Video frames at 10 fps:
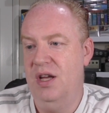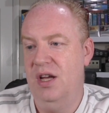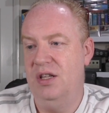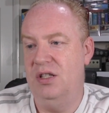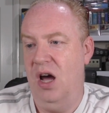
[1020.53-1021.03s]

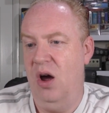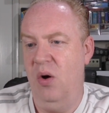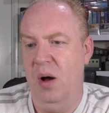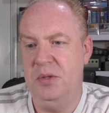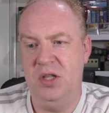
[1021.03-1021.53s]

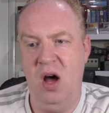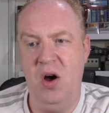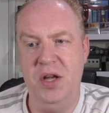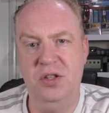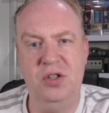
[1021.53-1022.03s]
so I'm
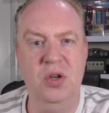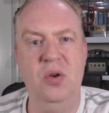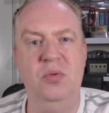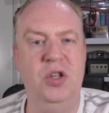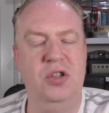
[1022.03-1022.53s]
starting
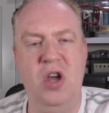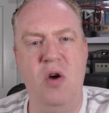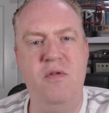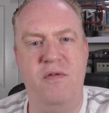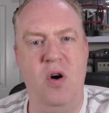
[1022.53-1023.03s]
to just
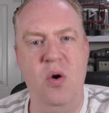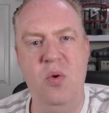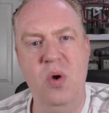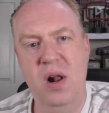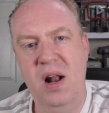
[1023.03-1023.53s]
go
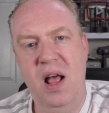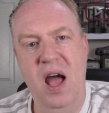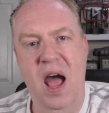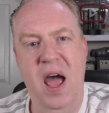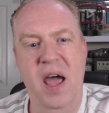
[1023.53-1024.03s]
through
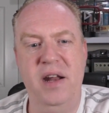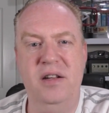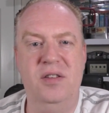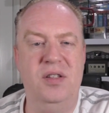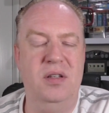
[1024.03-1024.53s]

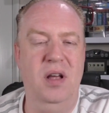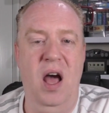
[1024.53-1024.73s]
and